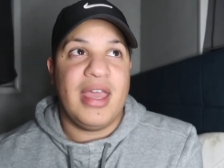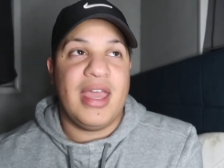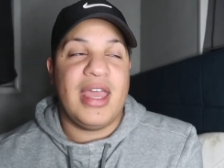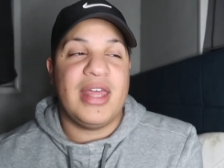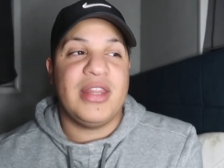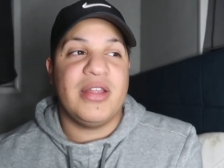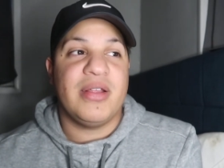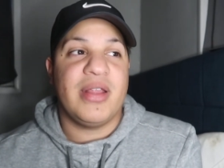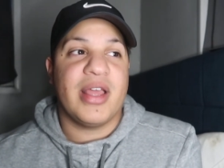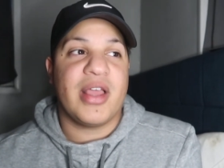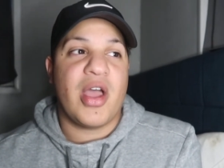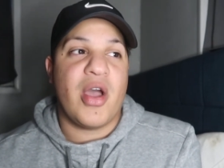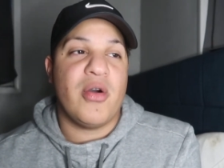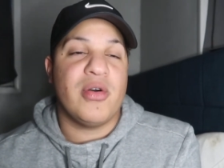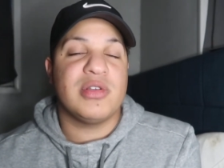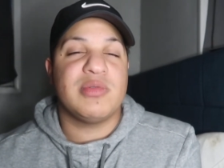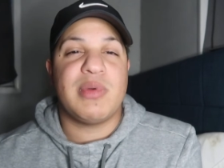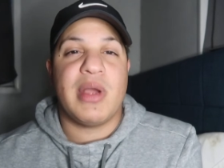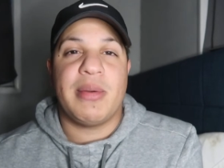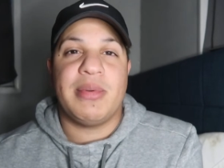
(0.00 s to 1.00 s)
And they're like,
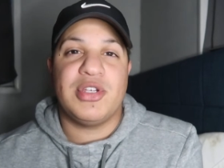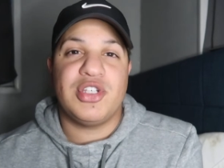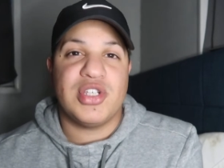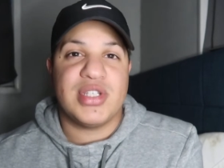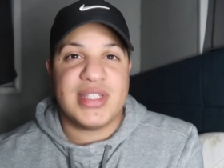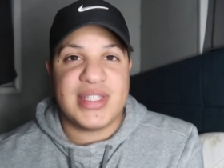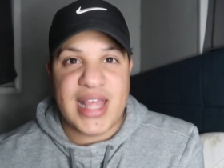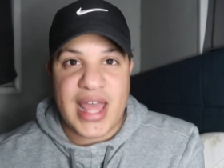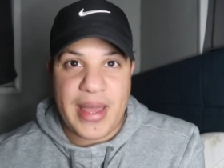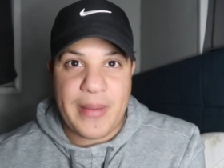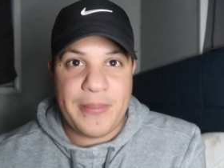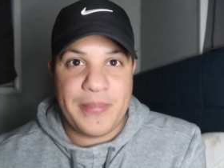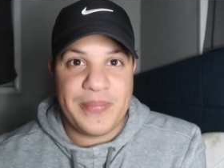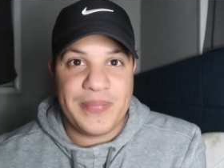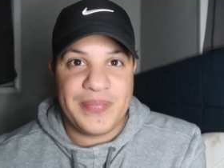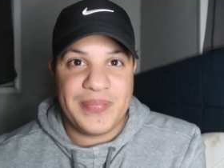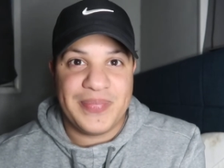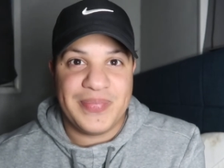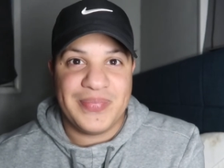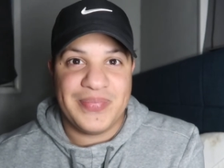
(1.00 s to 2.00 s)
oh, it's probably just them
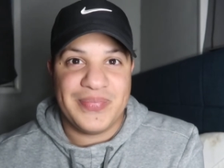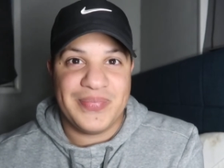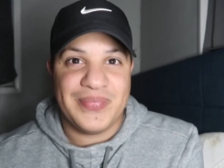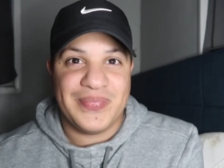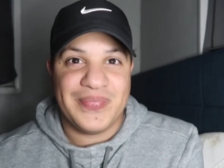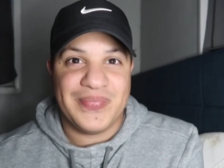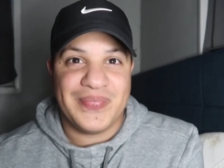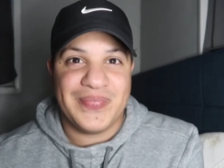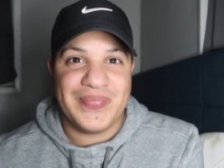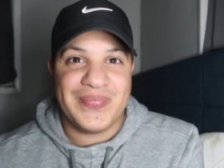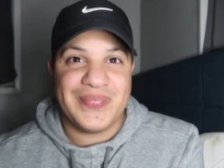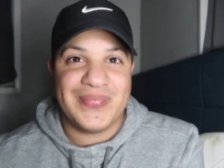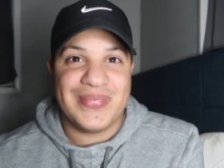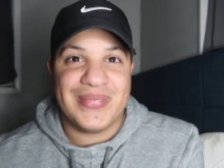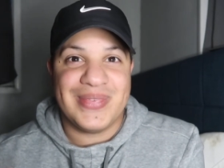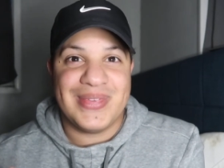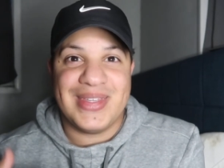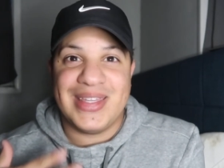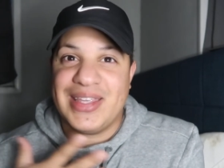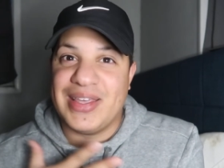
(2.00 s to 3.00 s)

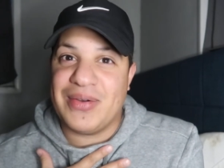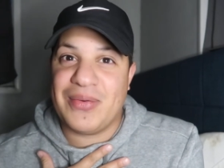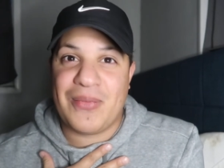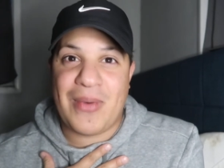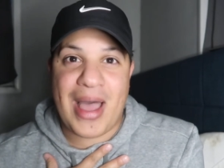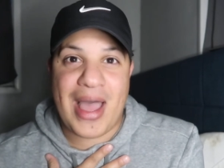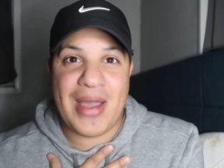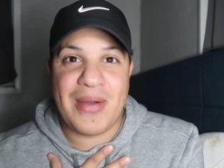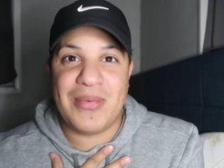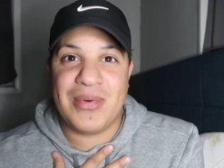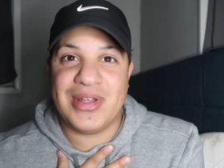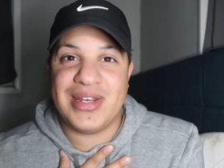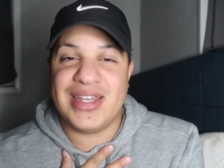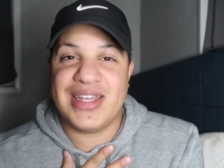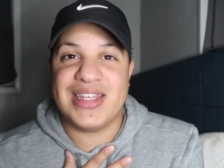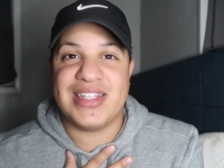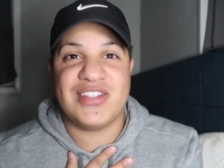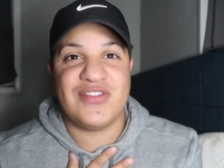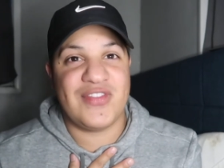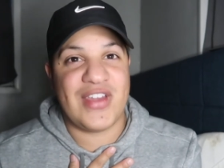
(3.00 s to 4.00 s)
why would
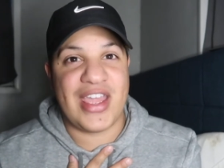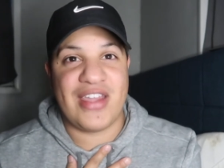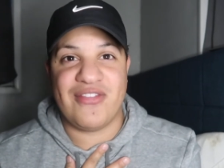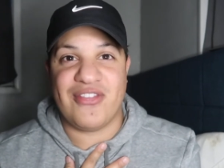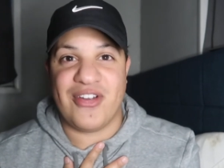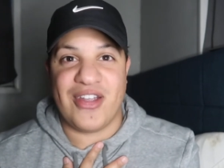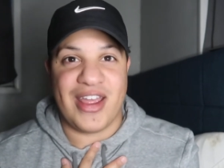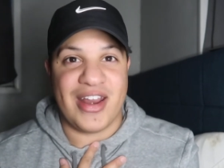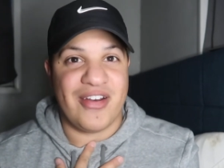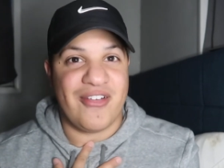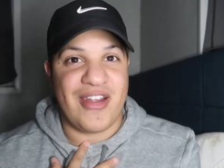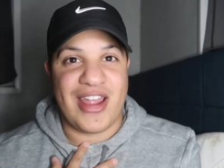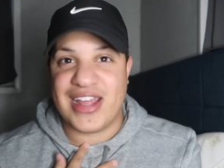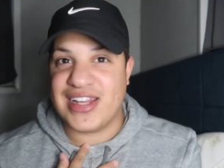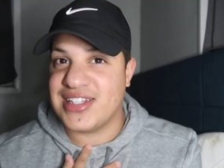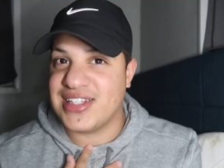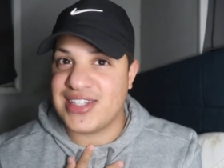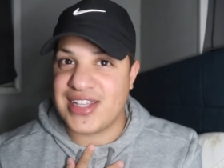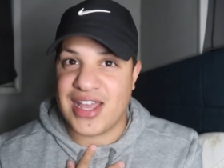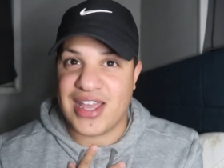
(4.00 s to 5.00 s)
his favorite
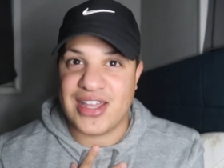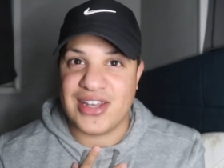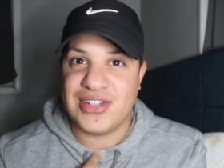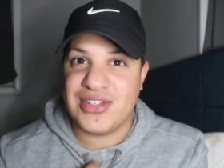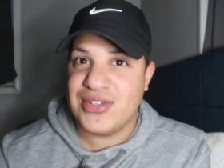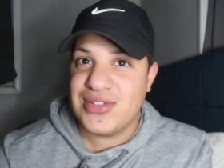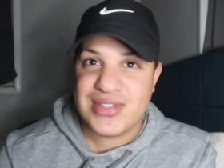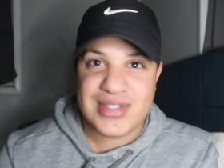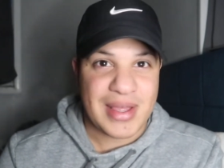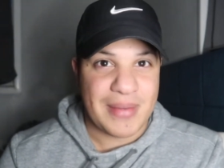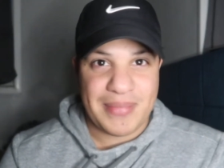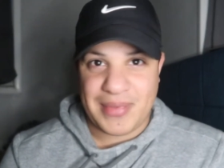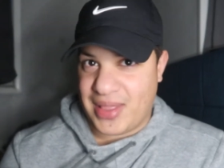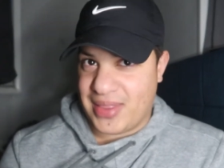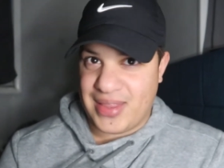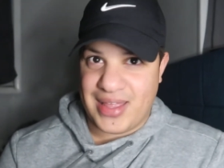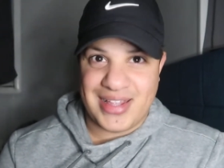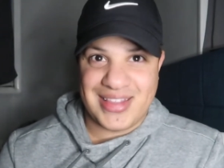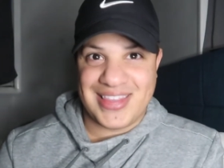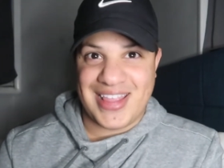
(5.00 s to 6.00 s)
grandson do
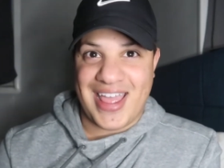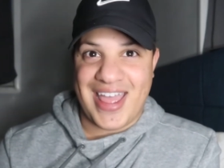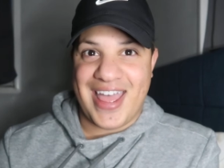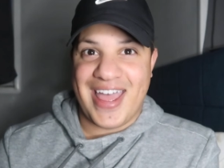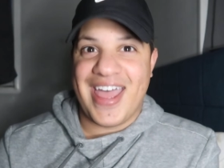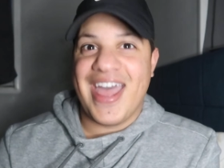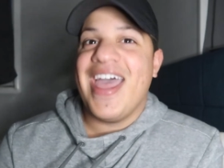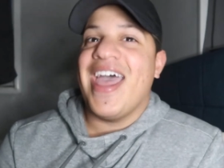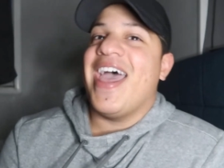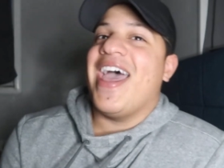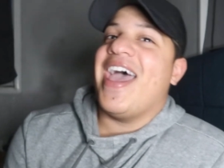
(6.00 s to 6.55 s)
something like that?